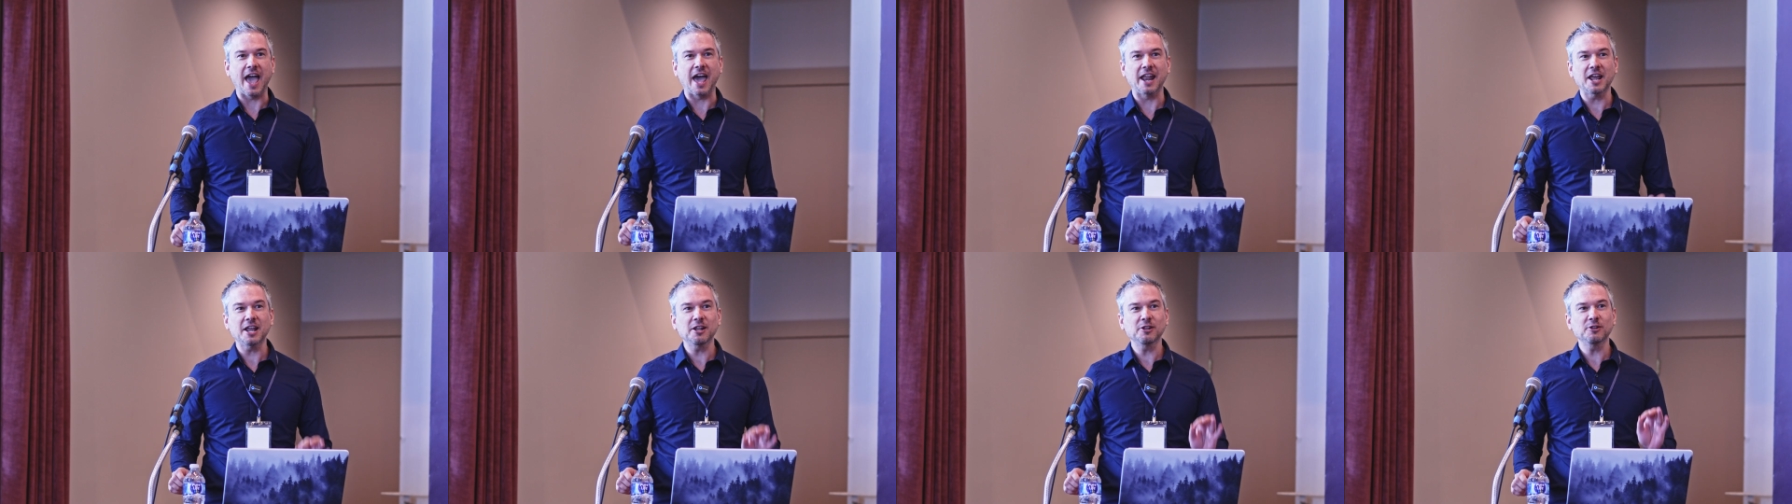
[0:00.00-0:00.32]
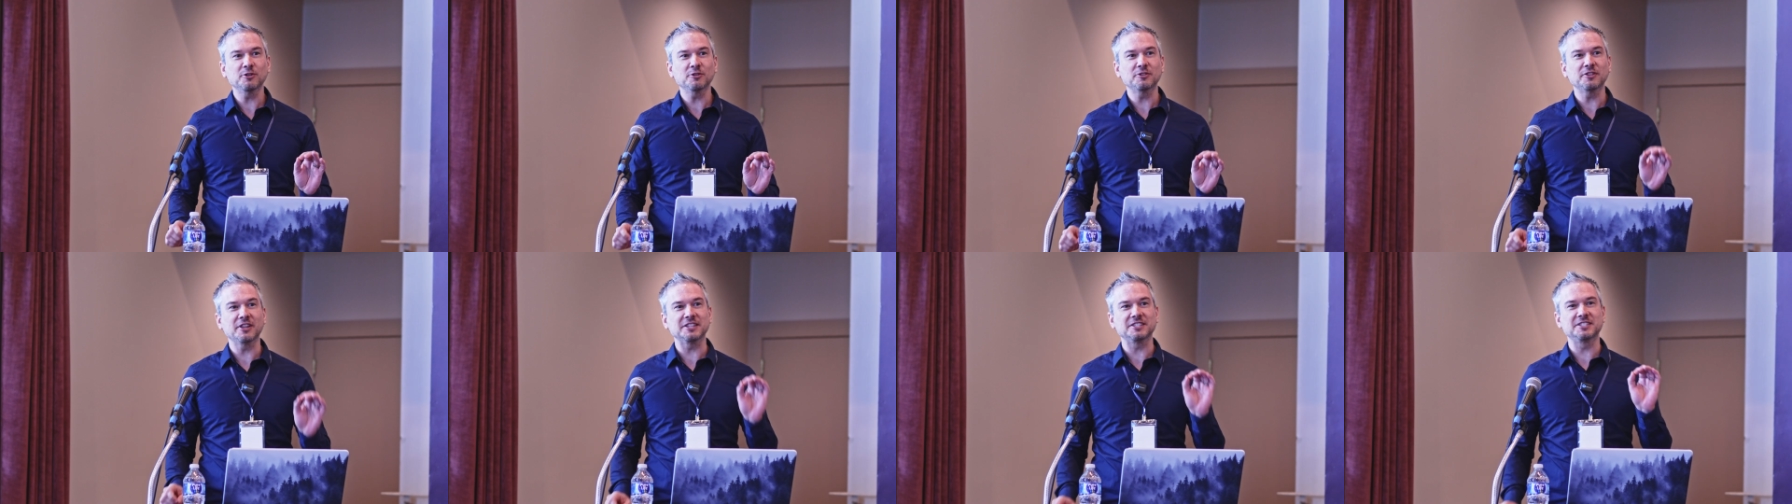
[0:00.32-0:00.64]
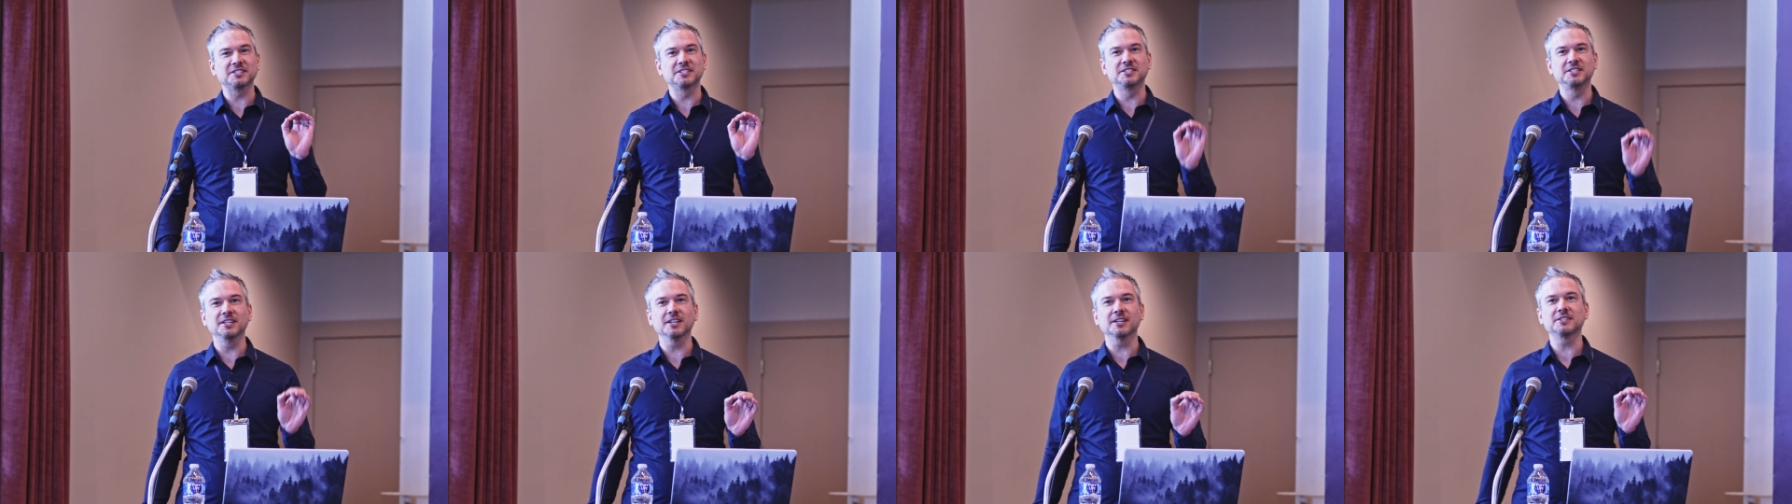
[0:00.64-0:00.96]
and I learned that
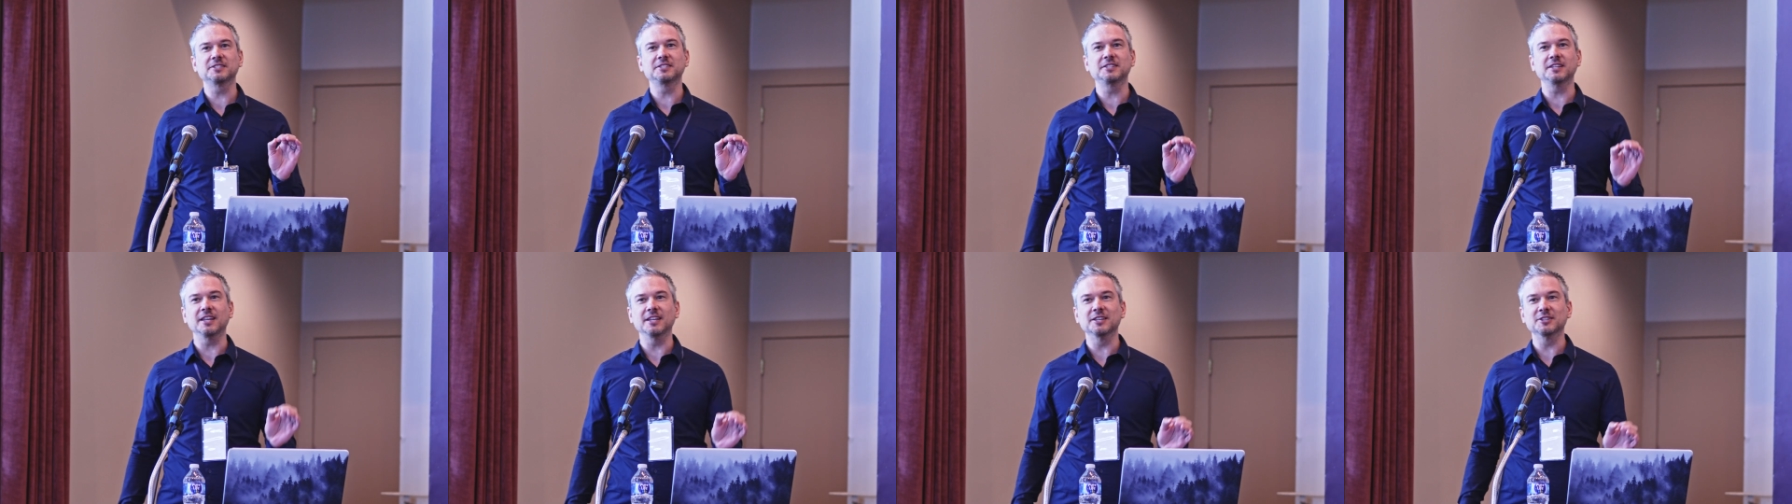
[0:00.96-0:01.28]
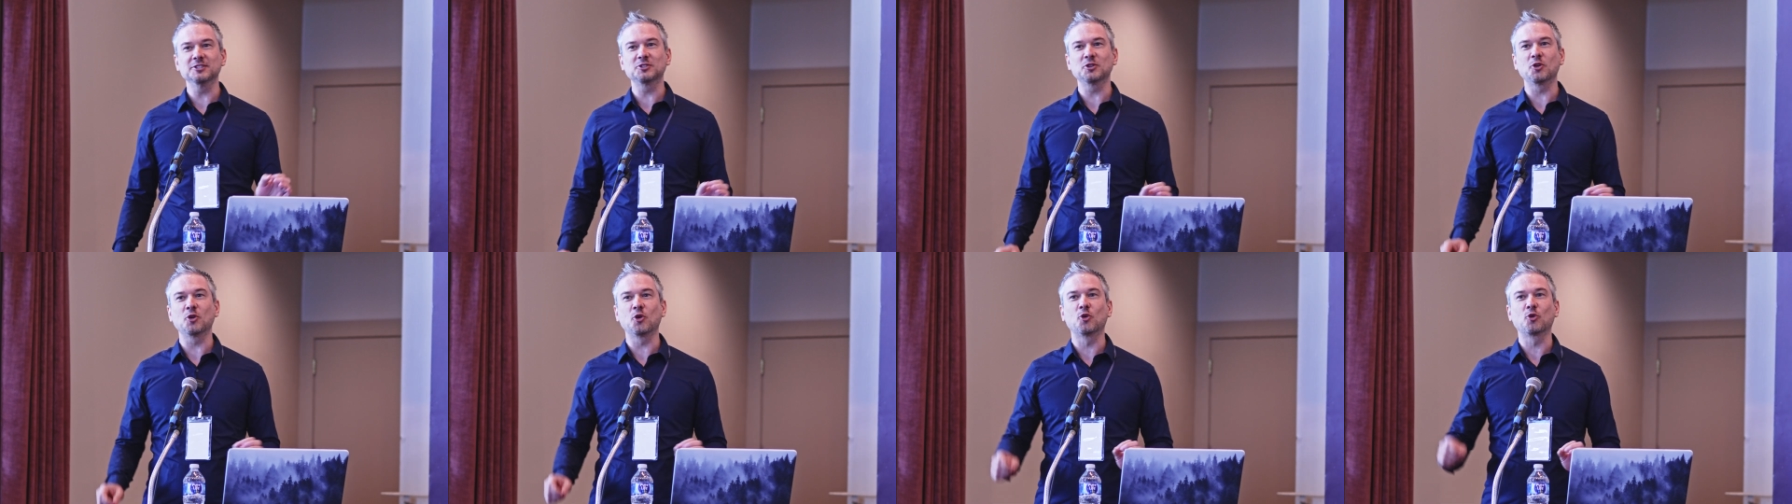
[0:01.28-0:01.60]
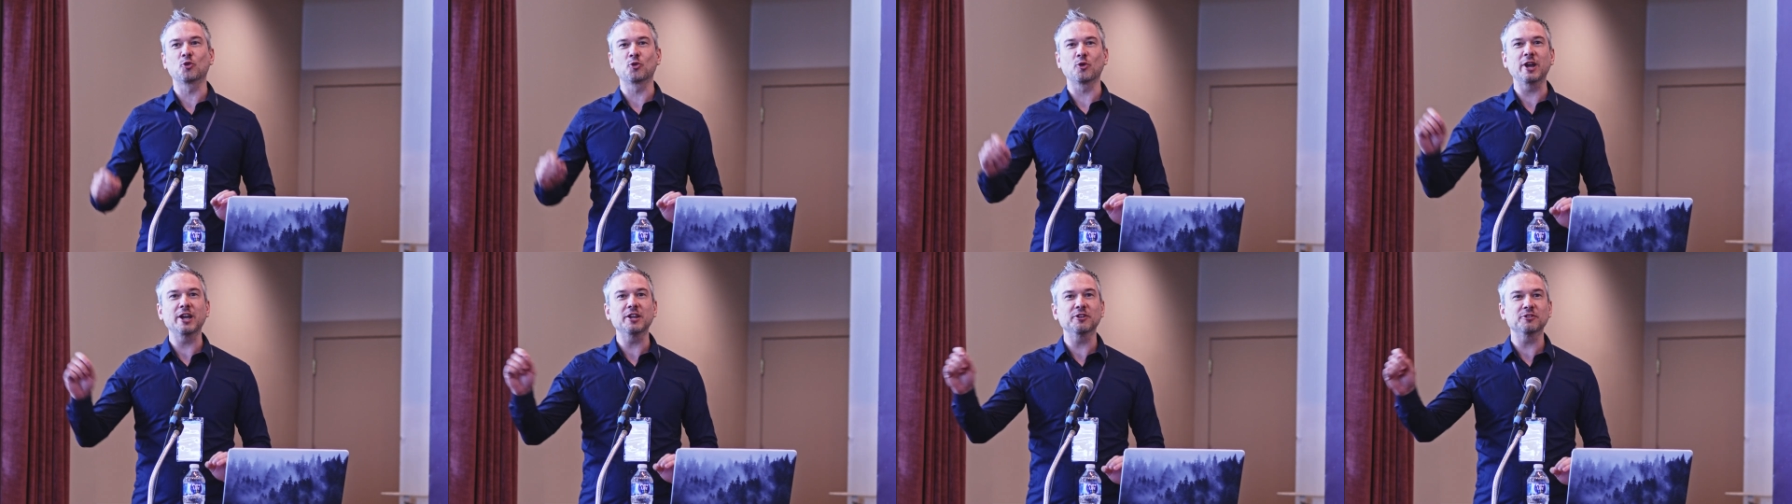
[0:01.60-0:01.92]
six is
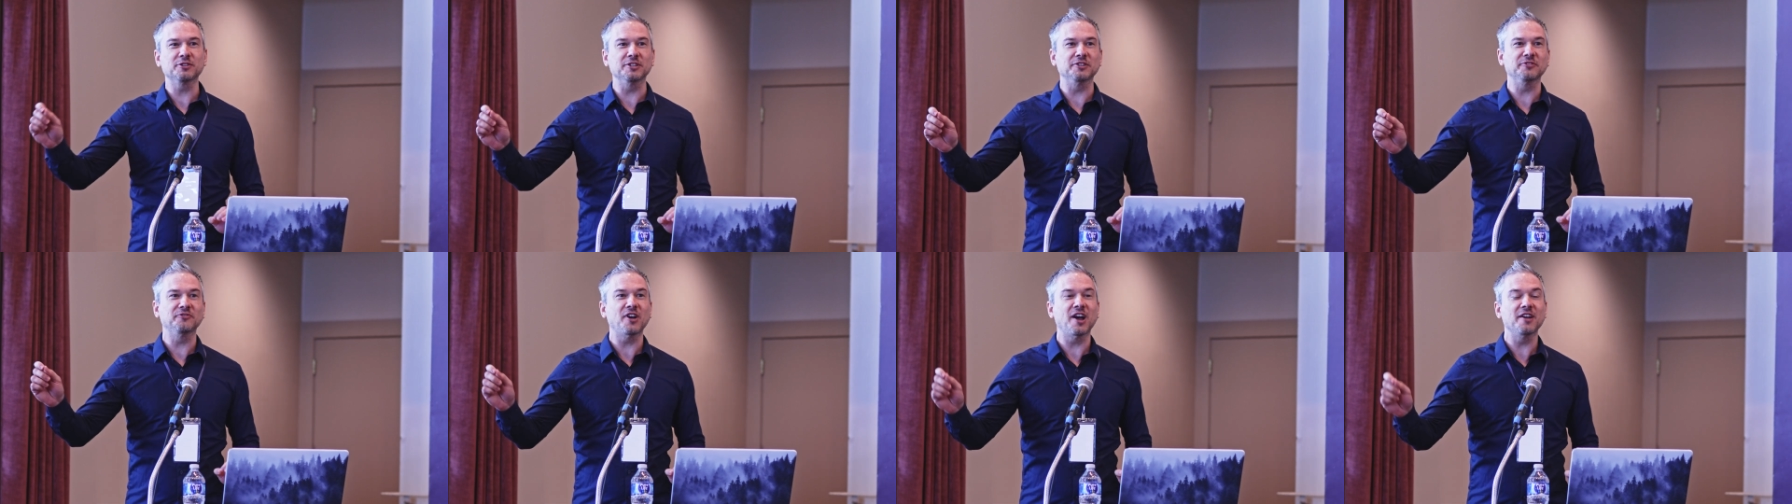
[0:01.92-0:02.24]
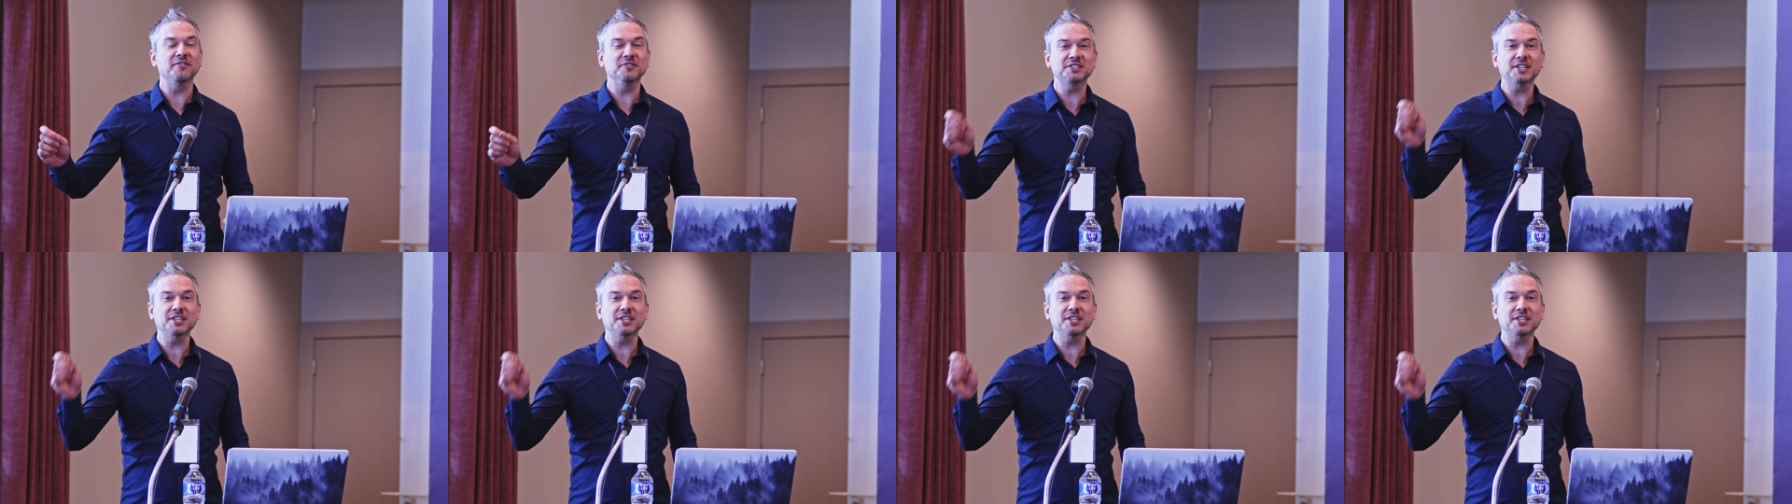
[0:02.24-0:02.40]
greater than five.